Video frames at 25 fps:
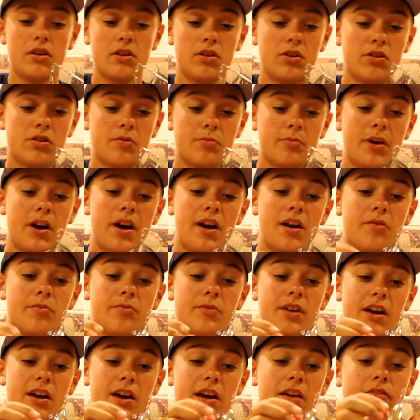you can buy them
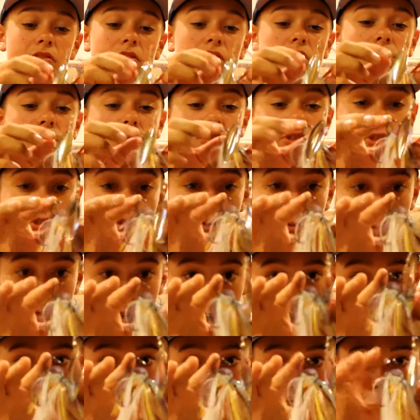that have a little tube
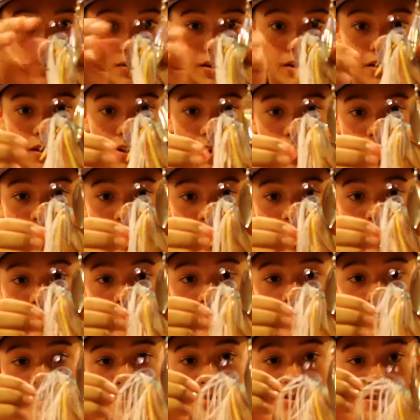here, and
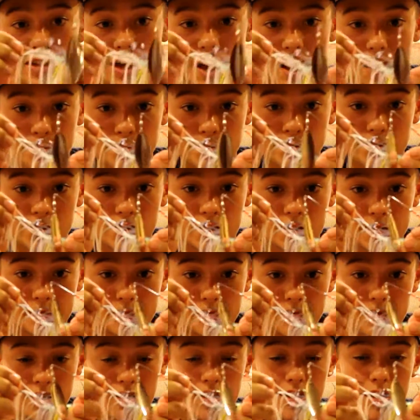this stops it.
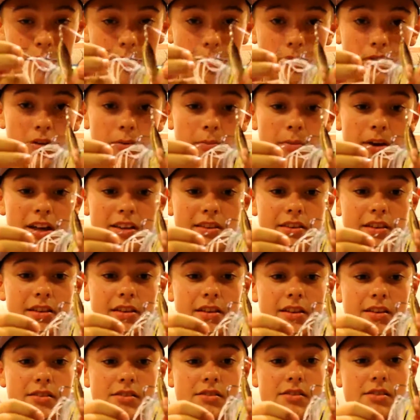But the bad thing
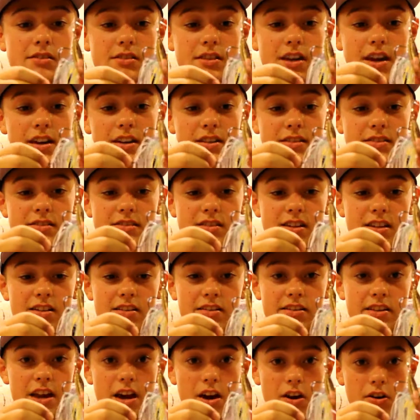is these kind of
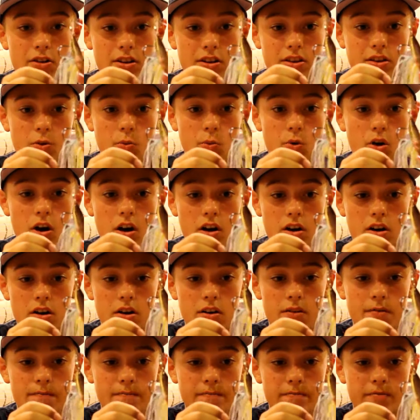sink down in the
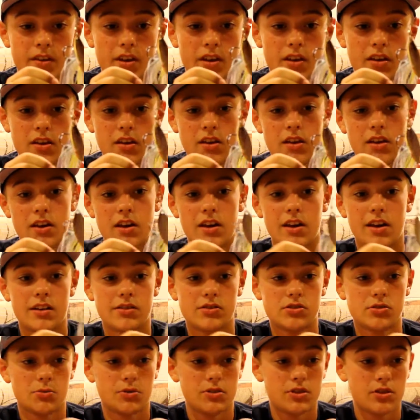water,
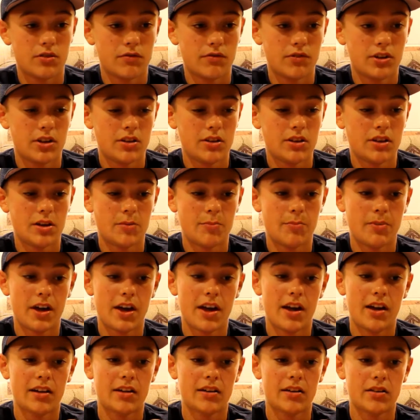and so when you're reeling it
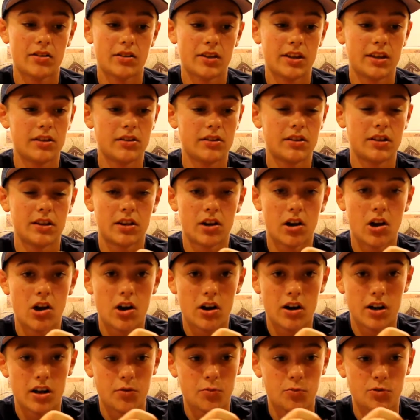back, they could get
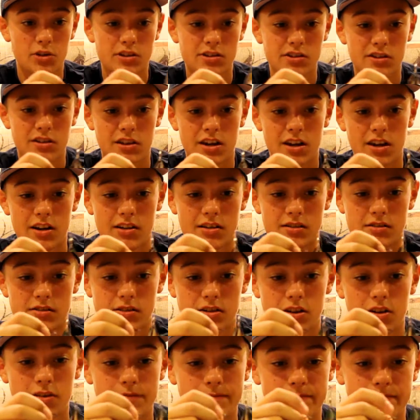caught on weeds a lot
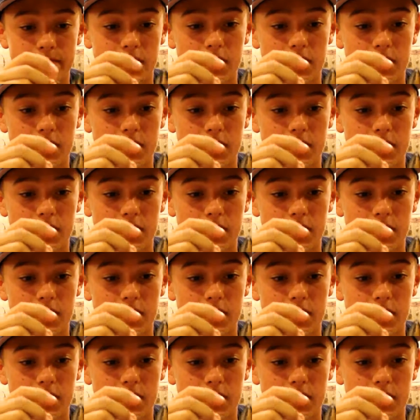easier.